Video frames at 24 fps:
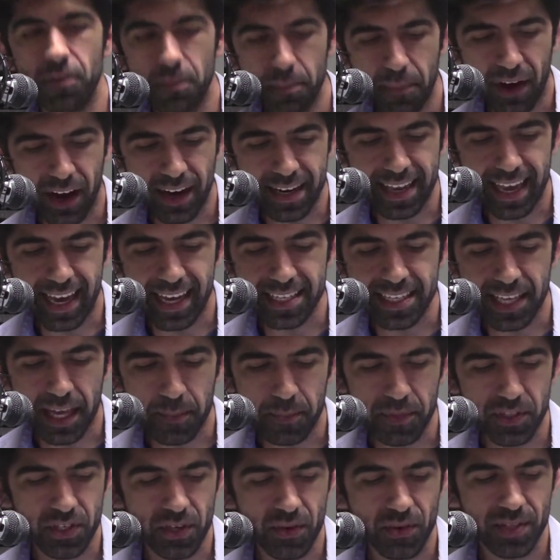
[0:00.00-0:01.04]
Podcast,
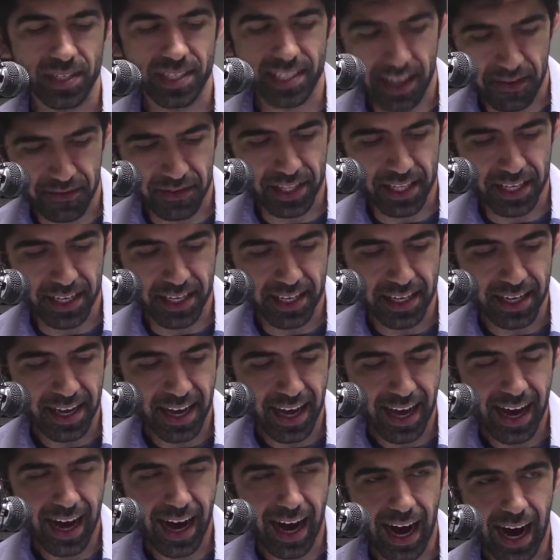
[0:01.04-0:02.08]
episode 70.
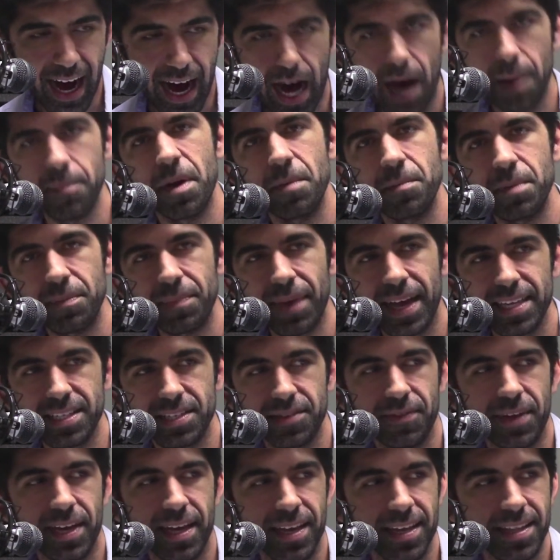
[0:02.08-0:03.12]
I'm Emmy
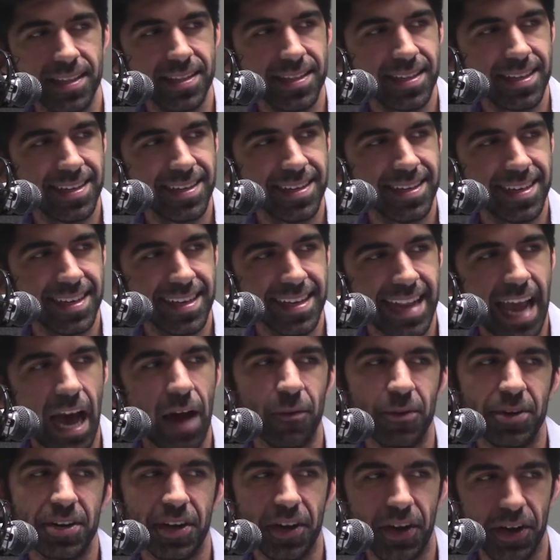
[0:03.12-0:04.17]
Bassavand.
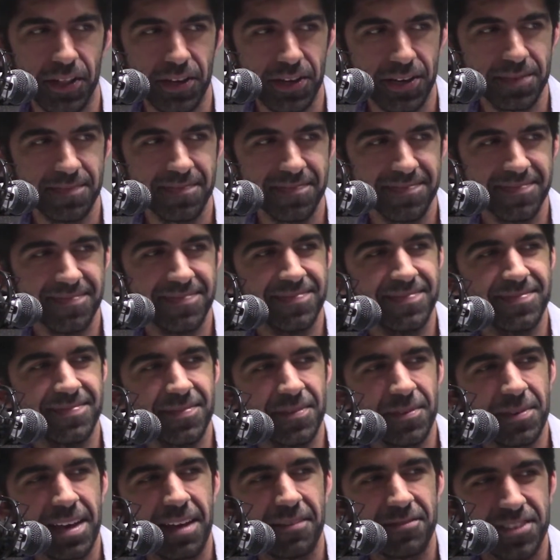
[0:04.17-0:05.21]
Now in color,
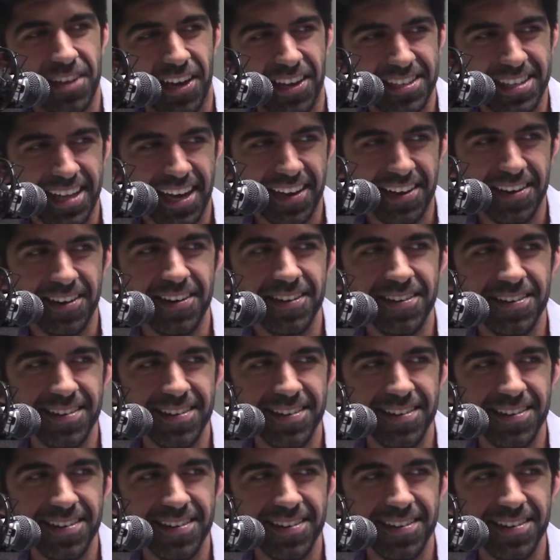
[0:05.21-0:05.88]
we have John Danho.